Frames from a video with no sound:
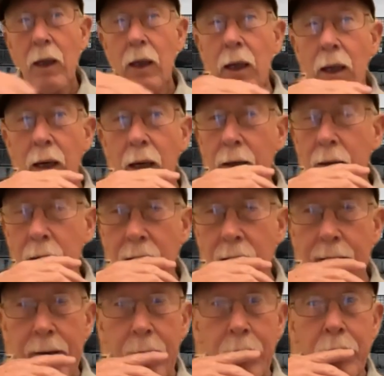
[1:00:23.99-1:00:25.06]
And
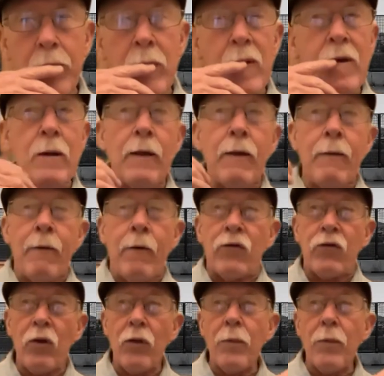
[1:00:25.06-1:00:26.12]
um,
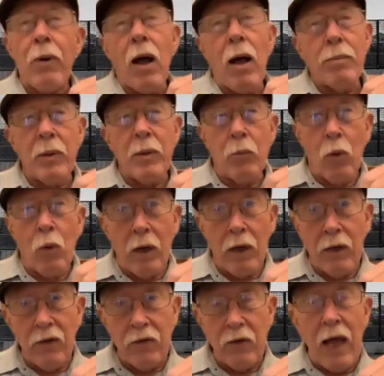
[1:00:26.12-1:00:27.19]
so the problem
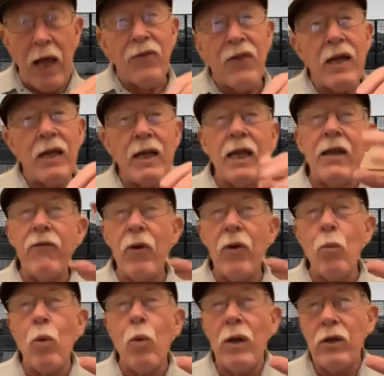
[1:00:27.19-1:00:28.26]
was, and then
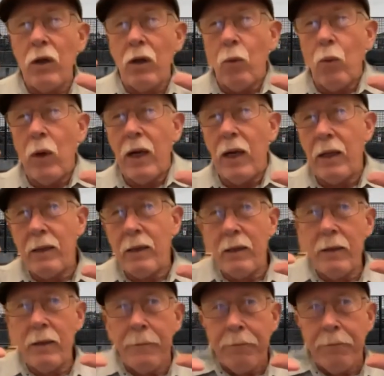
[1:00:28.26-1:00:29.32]
even when
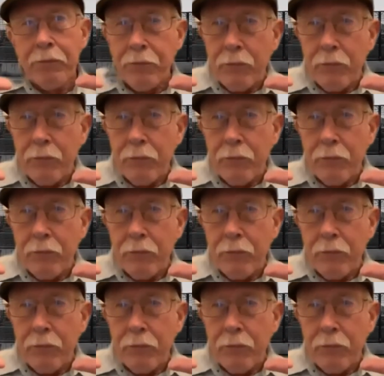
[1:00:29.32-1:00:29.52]
when